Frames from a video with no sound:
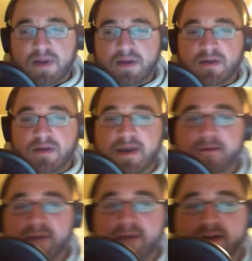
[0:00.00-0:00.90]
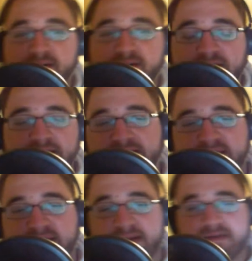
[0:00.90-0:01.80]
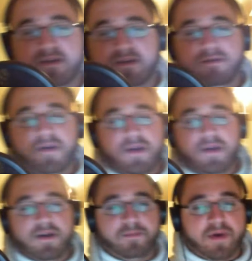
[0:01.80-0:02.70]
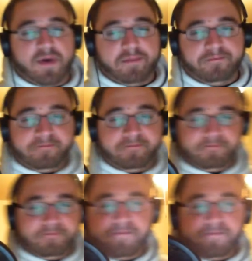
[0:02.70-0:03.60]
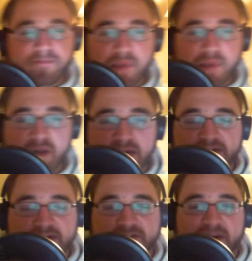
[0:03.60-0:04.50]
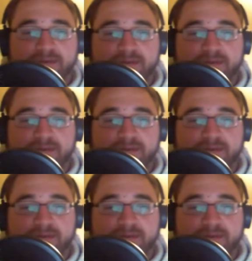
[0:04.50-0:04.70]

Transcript: yeah, I clear it in the settings too, but just making a point.